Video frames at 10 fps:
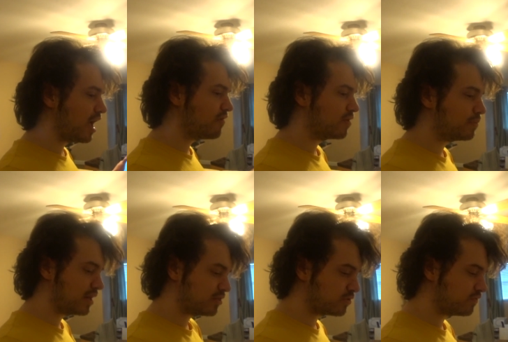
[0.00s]
every
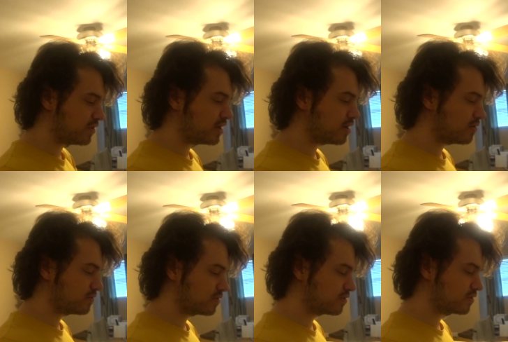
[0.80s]
playthrough
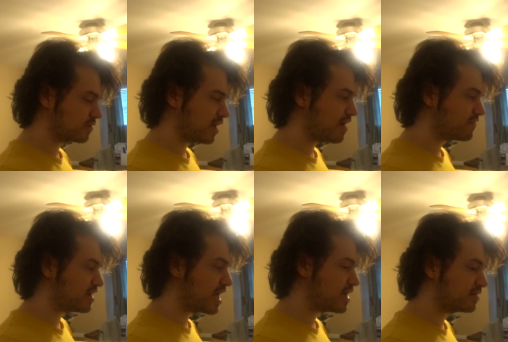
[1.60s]
video every
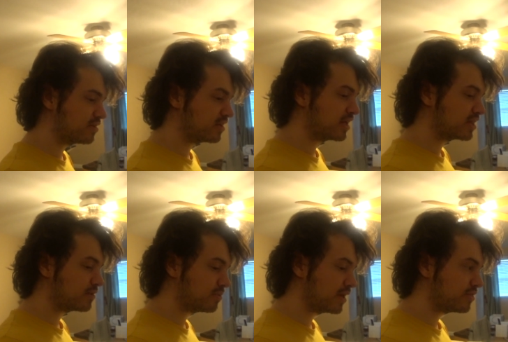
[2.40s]
day until the end of
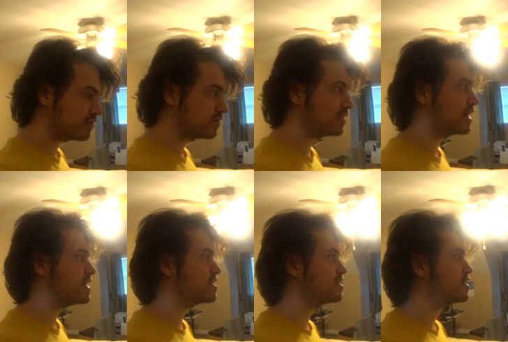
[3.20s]
the playthrough, and
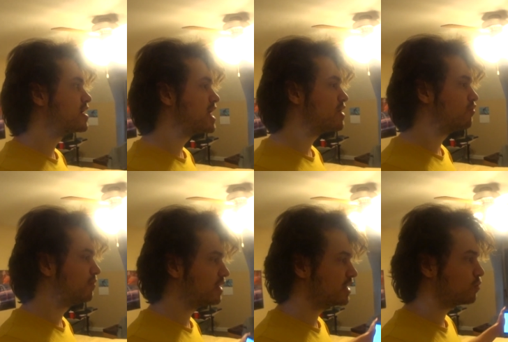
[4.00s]
then it will
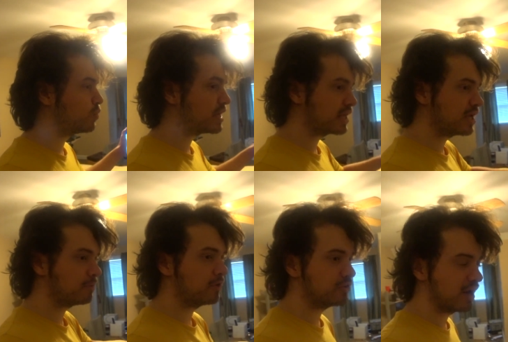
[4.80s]
be weekly
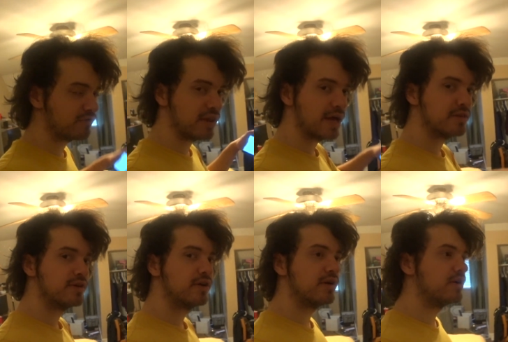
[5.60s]
uploads after that.
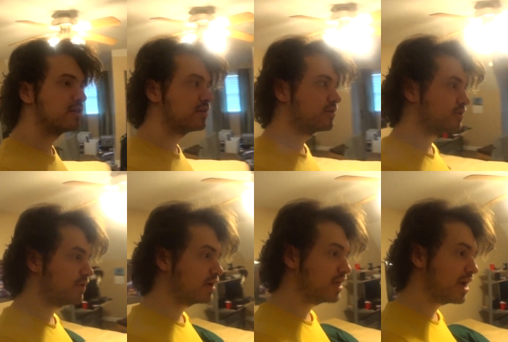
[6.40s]
So yeah,